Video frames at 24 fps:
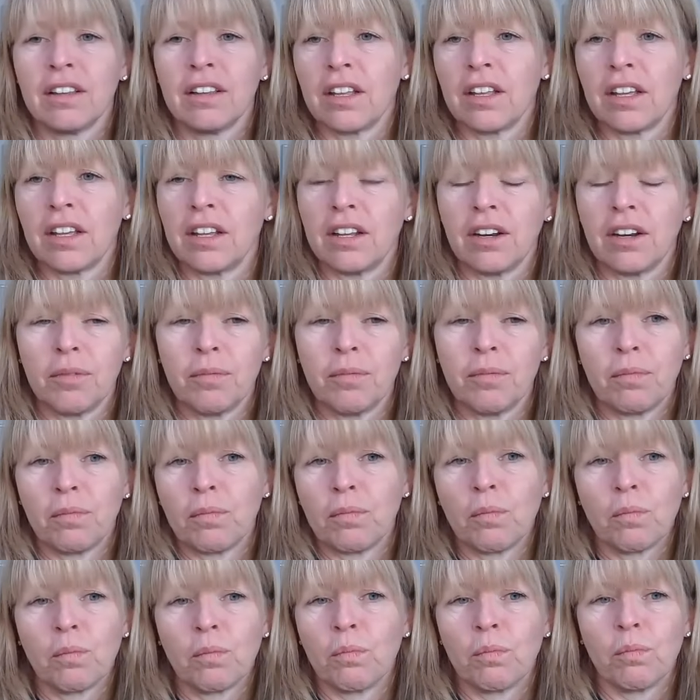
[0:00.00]
the, you know
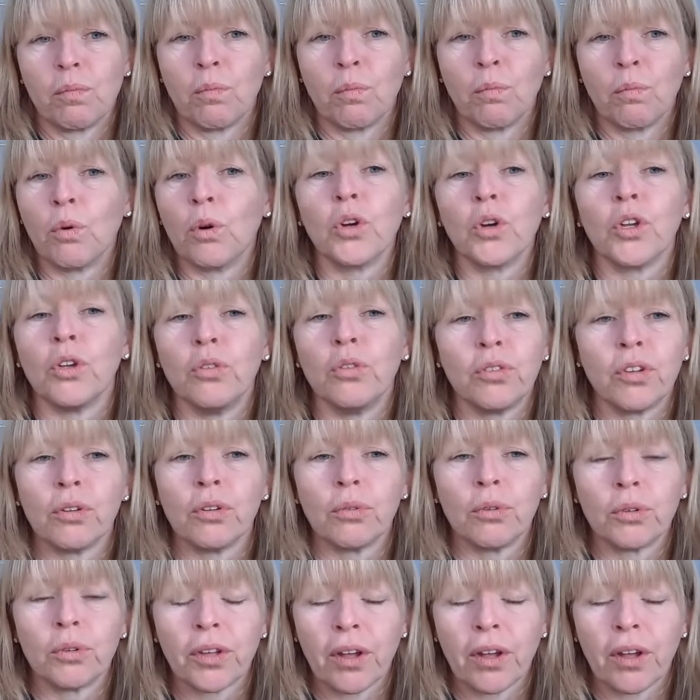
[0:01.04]
what you do